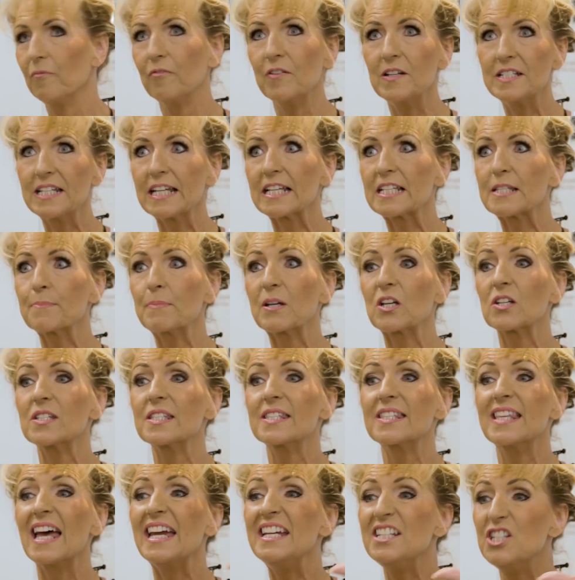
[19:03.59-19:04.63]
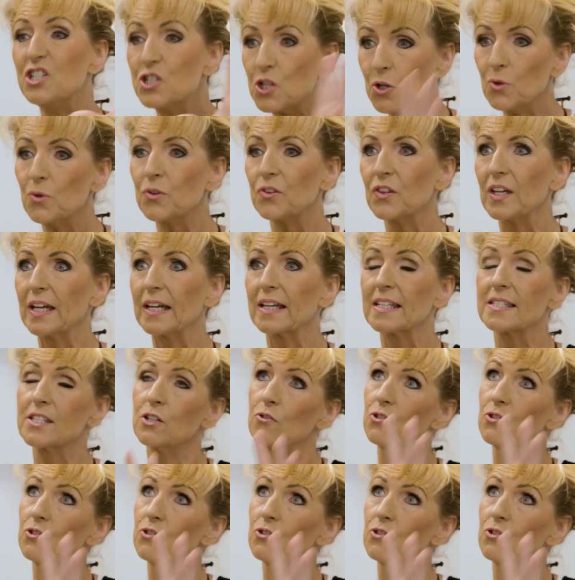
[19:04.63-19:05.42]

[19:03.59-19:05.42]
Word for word: fittings because they do things.